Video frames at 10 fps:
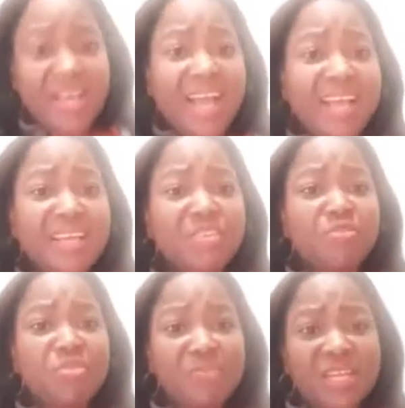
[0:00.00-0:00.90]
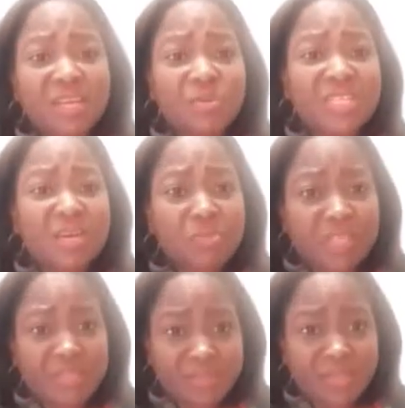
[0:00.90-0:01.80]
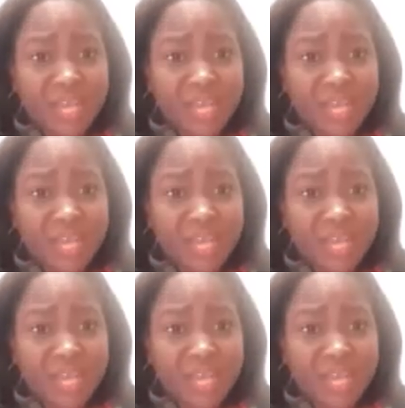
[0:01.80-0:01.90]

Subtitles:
I had a dream that there was somebody.